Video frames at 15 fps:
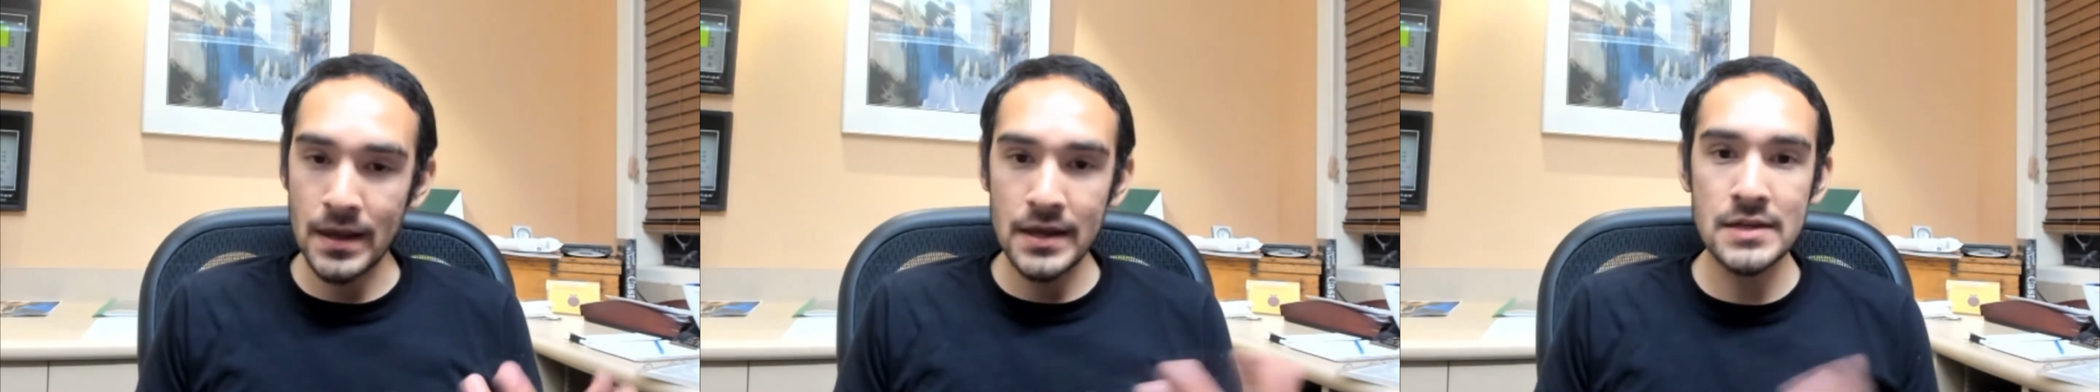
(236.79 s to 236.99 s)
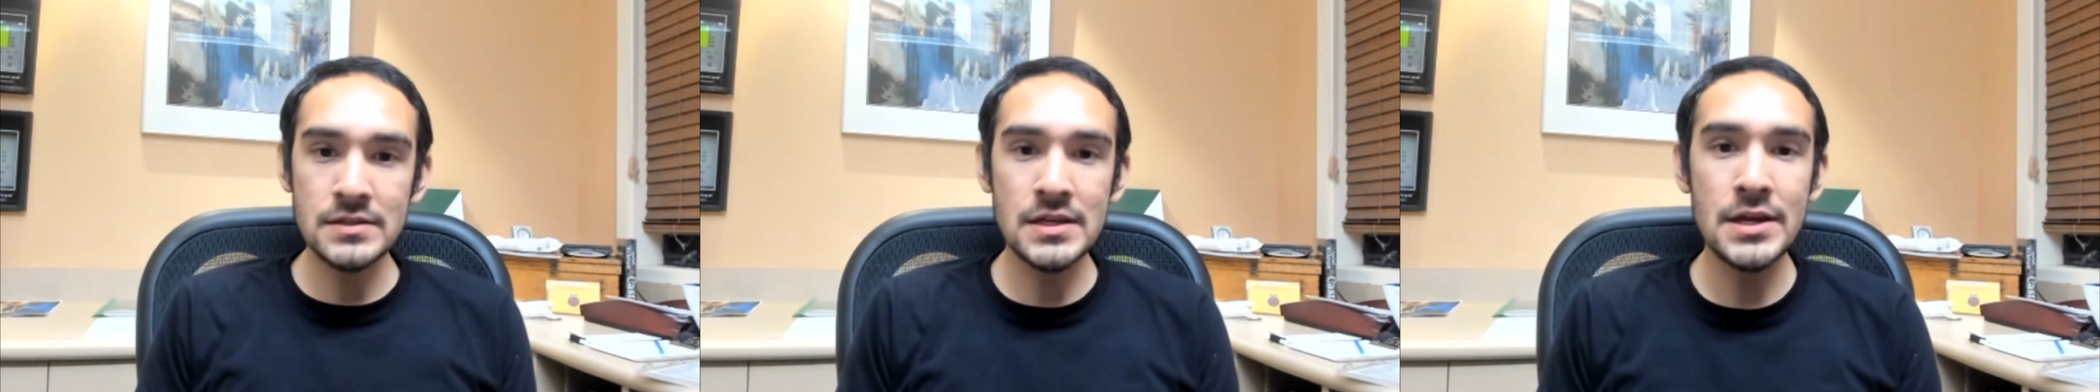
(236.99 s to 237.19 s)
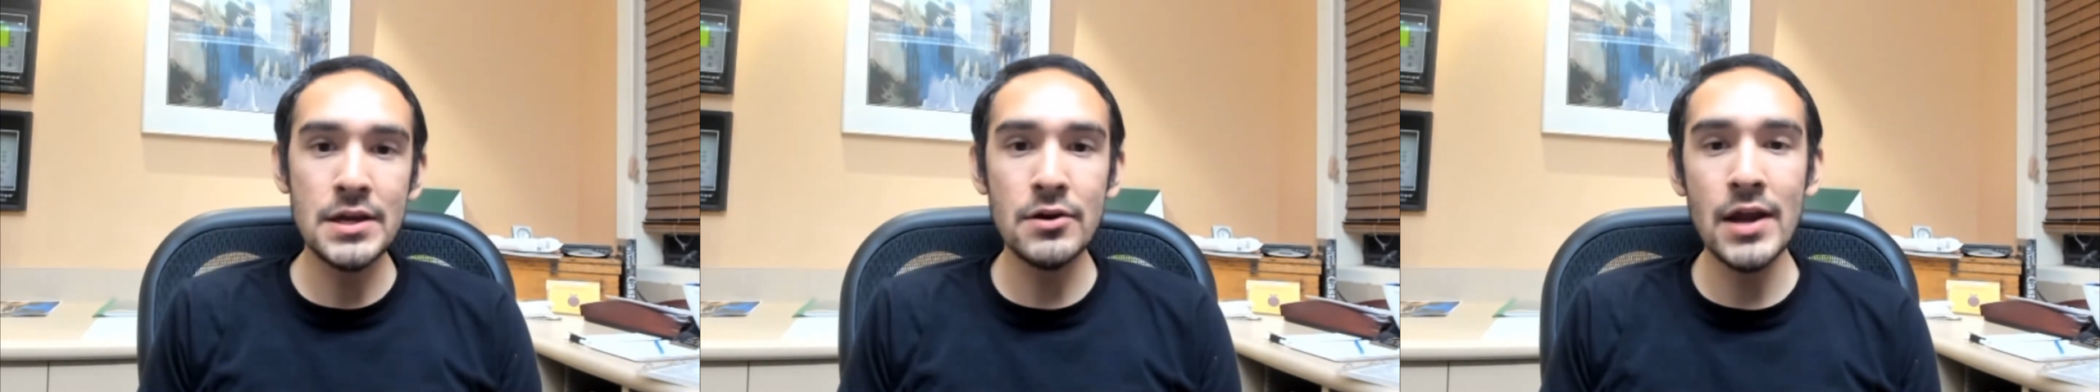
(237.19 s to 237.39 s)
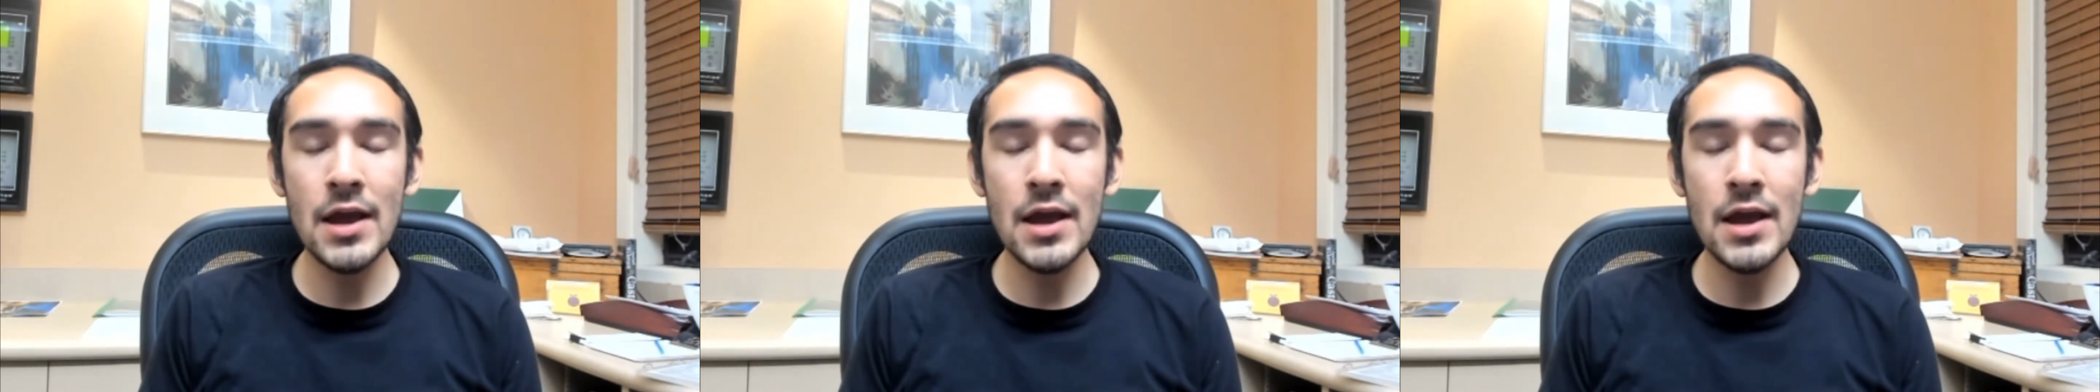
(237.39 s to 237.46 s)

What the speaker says: is here.